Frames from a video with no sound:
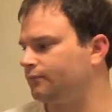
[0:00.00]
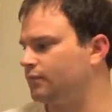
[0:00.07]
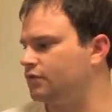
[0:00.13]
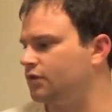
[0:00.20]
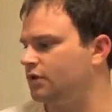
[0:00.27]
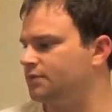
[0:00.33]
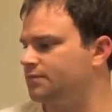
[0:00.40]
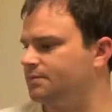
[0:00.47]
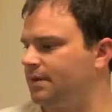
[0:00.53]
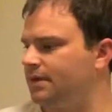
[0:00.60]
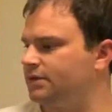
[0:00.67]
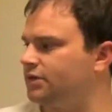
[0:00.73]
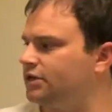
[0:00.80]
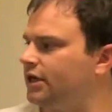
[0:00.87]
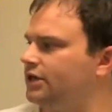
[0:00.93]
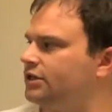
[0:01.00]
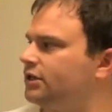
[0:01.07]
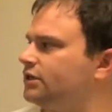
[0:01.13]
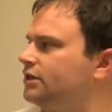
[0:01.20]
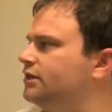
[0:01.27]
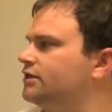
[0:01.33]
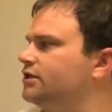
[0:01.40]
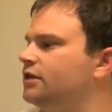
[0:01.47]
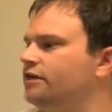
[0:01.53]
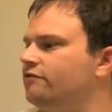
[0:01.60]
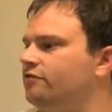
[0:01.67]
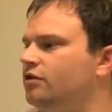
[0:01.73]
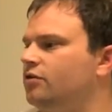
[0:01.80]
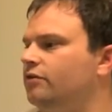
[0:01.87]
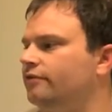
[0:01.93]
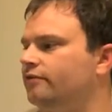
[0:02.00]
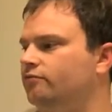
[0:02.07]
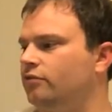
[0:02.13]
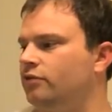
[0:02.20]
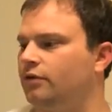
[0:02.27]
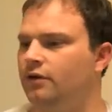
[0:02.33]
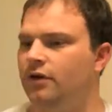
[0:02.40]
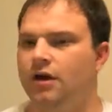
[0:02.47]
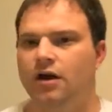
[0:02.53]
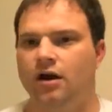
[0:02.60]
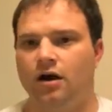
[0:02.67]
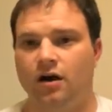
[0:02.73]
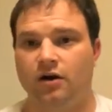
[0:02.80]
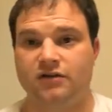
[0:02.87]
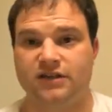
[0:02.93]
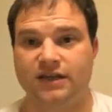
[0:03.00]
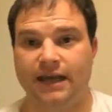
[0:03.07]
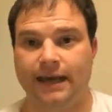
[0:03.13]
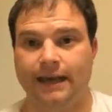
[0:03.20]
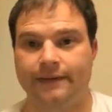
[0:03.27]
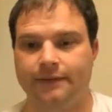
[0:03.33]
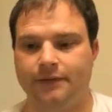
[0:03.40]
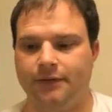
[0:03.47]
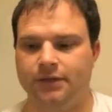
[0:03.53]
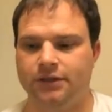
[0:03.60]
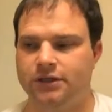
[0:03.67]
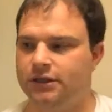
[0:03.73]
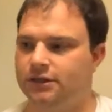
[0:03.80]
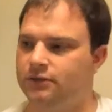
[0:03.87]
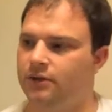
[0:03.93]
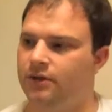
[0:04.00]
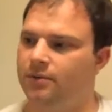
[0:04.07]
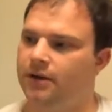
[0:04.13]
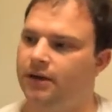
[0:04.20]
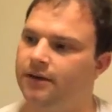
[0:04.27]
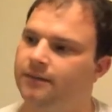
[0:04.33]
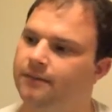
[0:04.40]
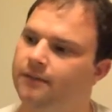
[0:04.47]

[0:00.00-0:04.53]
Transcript: So it makes a change actually. His earlier recordings were all on RCA, so he changed to EMI.